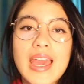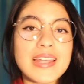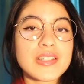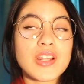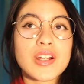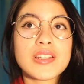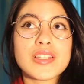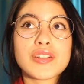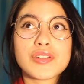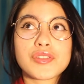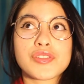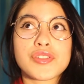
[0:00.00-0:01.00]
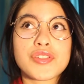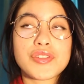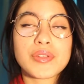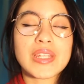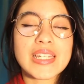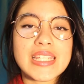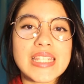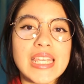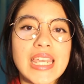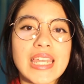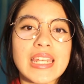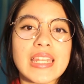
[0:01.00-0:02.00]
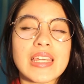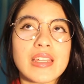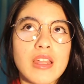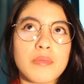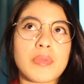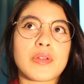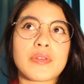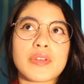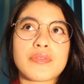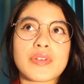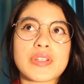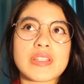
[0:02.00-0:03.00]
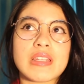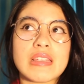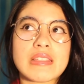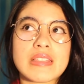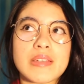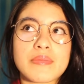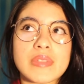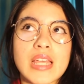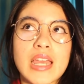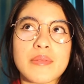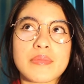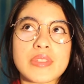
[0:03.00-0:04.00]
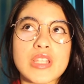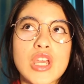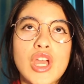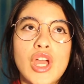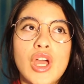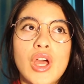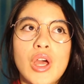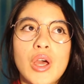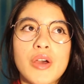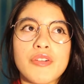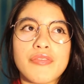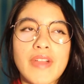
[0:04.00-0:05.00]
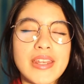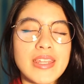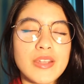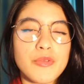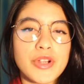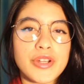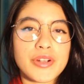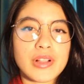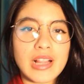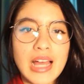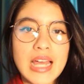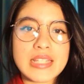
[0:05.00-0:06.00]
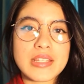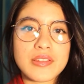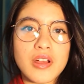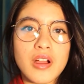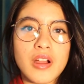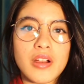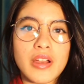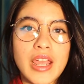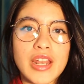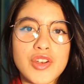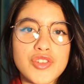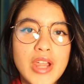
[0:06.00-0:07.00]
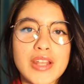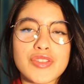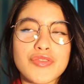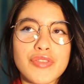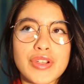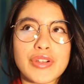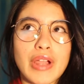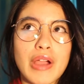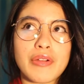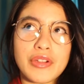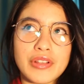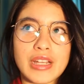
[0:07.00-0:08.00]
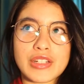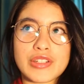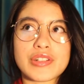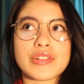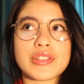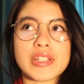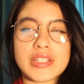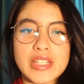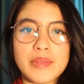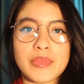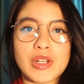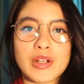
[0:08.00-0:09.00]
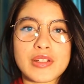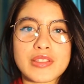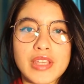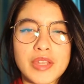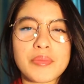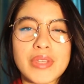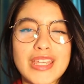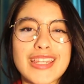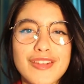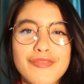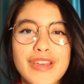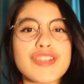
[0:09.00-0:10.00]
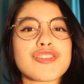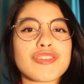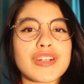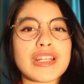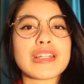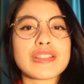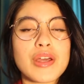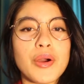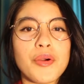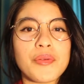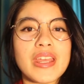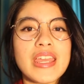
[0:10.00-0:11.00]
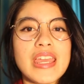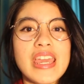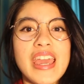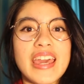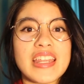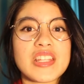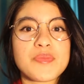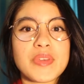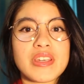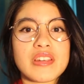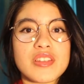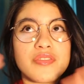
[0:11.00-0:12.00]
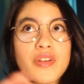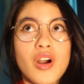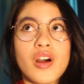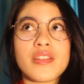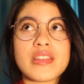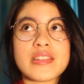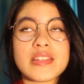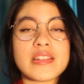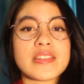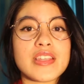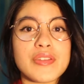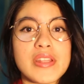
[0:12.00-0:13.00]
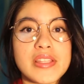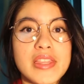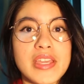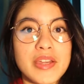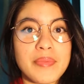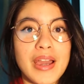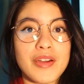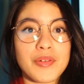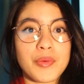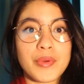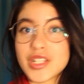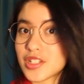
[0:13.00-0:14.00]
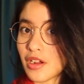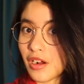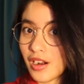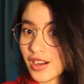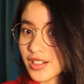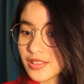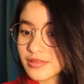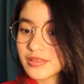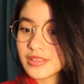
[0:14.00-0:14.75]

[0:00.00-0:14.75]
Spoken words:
As an arts and culture student in Radboud University, sometimes finding where your classes are and trying to figure out your lectures and seminars can be an adventure on its own. And it's because of all these things that you need to think about, which are